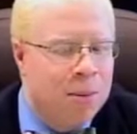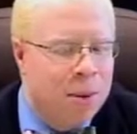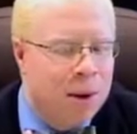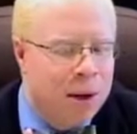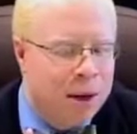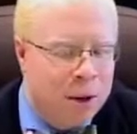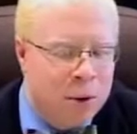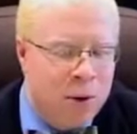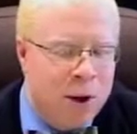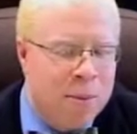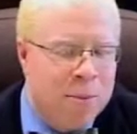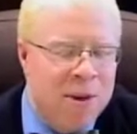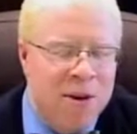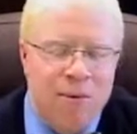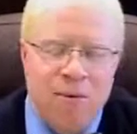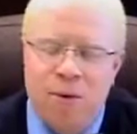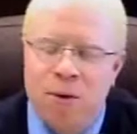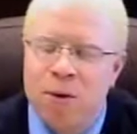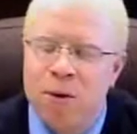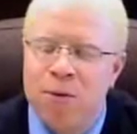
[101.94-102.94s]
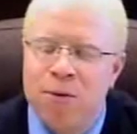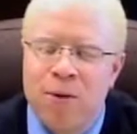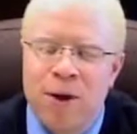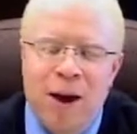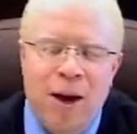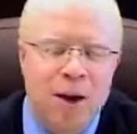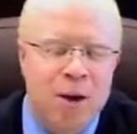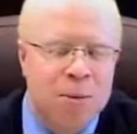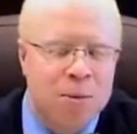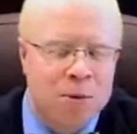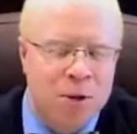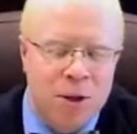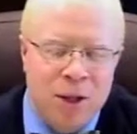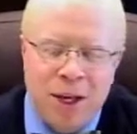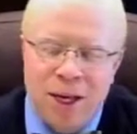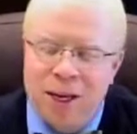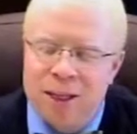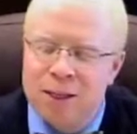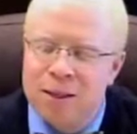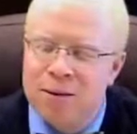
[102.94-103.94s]
equipment for fire,
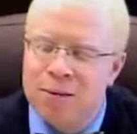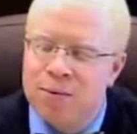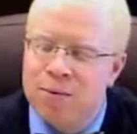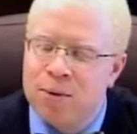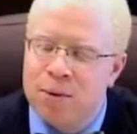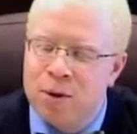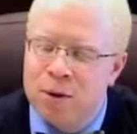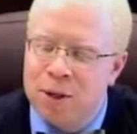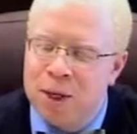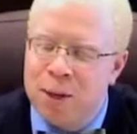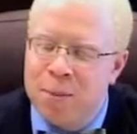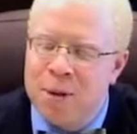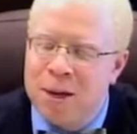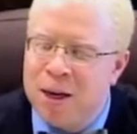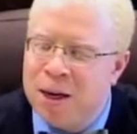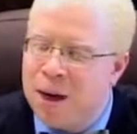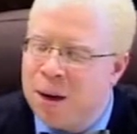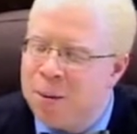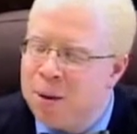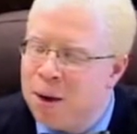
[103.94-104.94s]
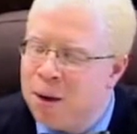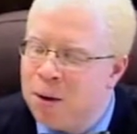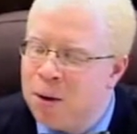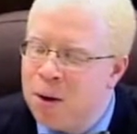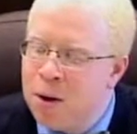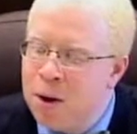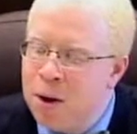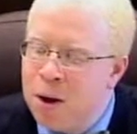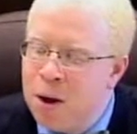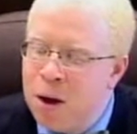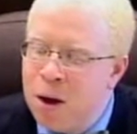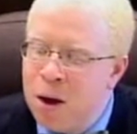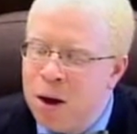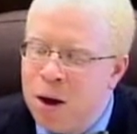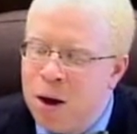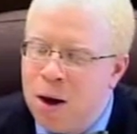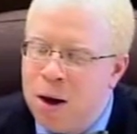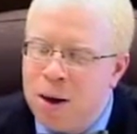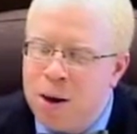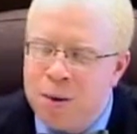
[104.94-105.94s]
police, for DPW.
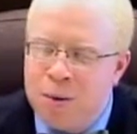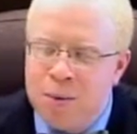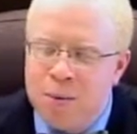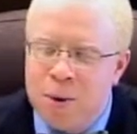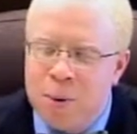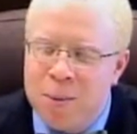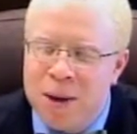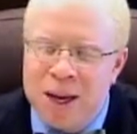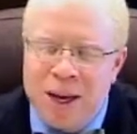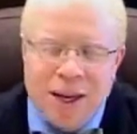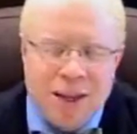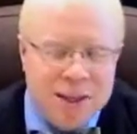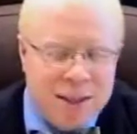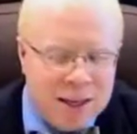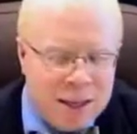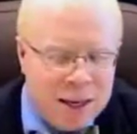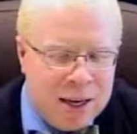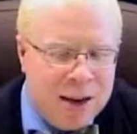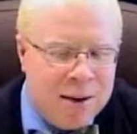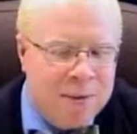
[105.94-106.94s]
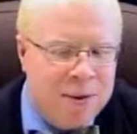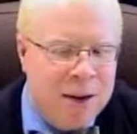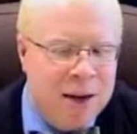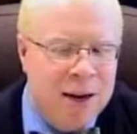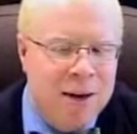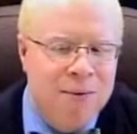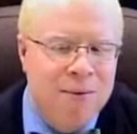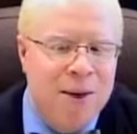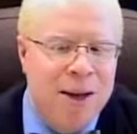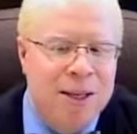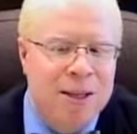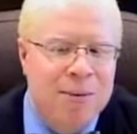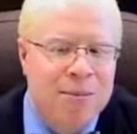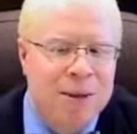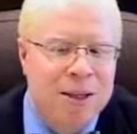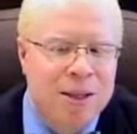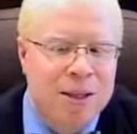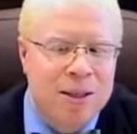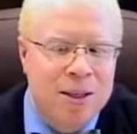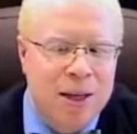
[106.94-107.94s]
We're making significant
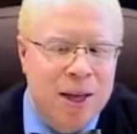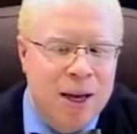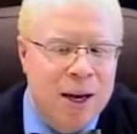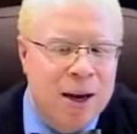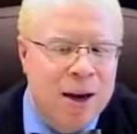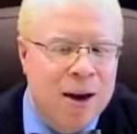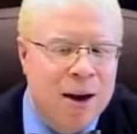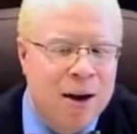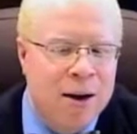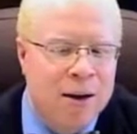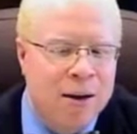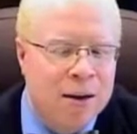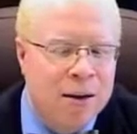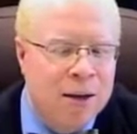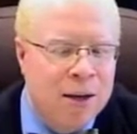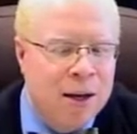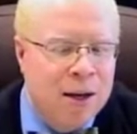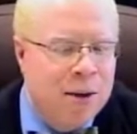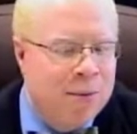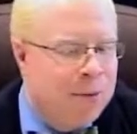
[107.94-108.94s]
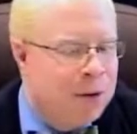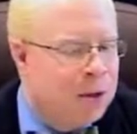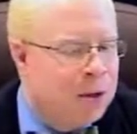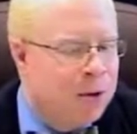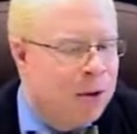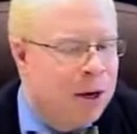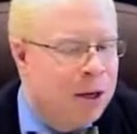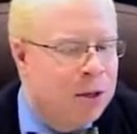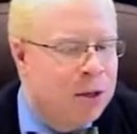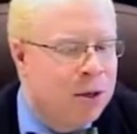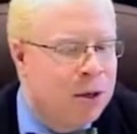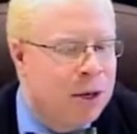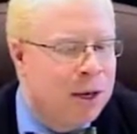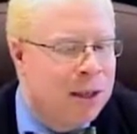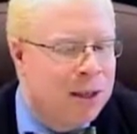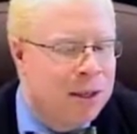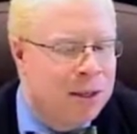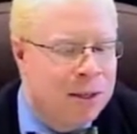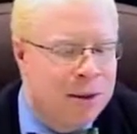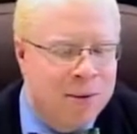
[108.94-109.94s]
investments in our infrastructure and
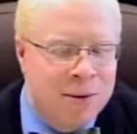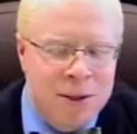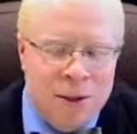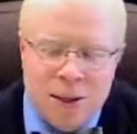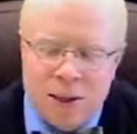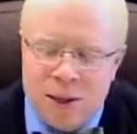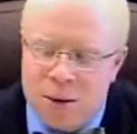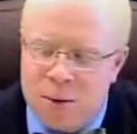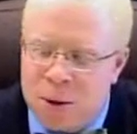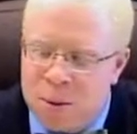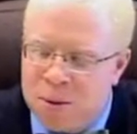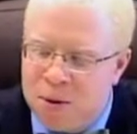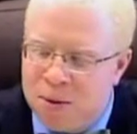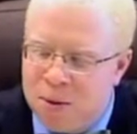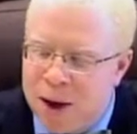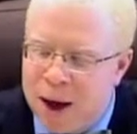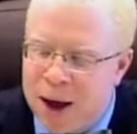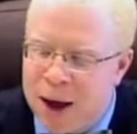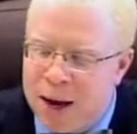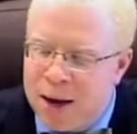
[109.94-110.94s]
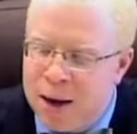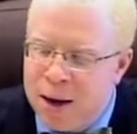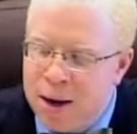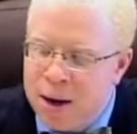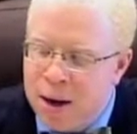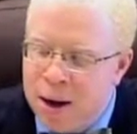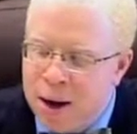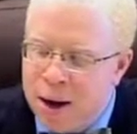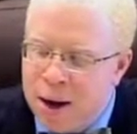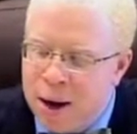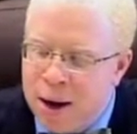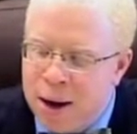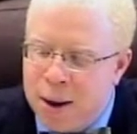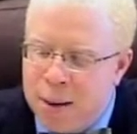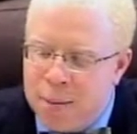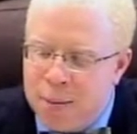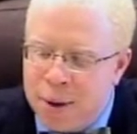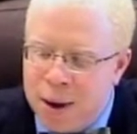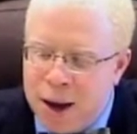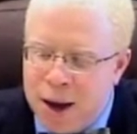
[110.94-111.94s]
in the services that we provide.
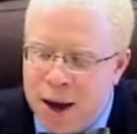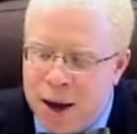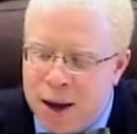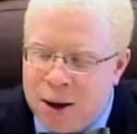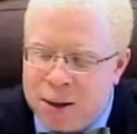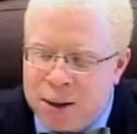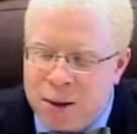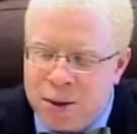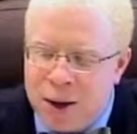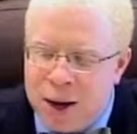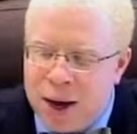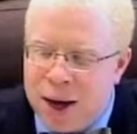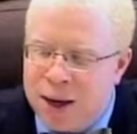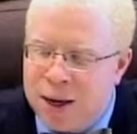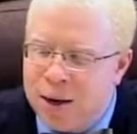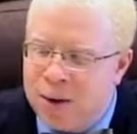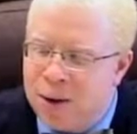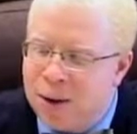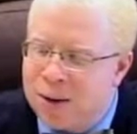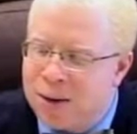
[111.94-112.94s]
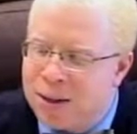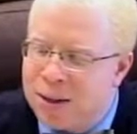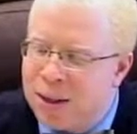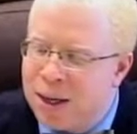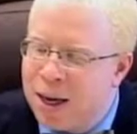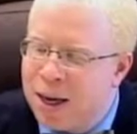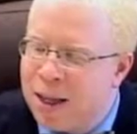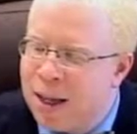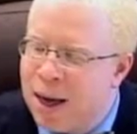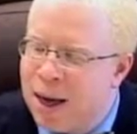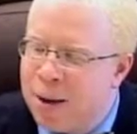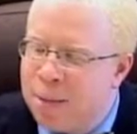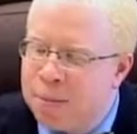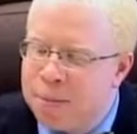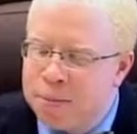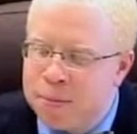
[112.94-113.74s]
And also, I do have to say that